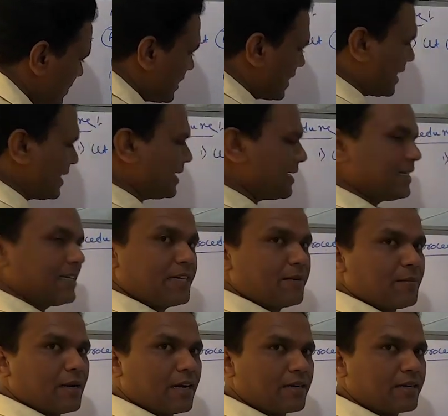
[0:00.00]
an identity
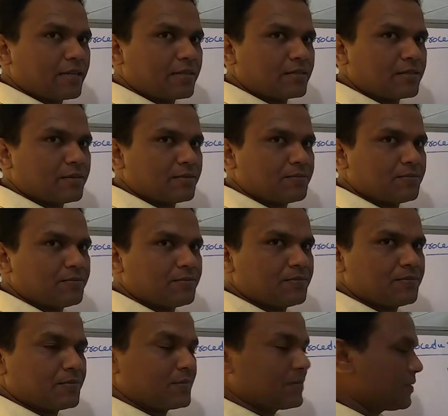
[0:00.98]
matrix.
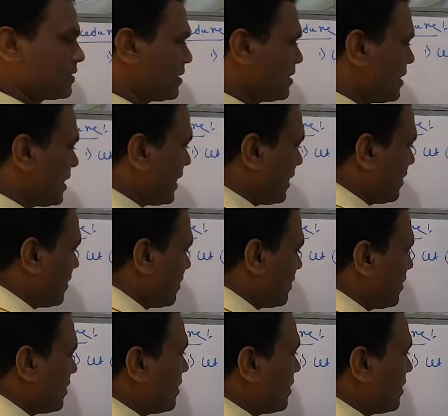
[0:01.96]
And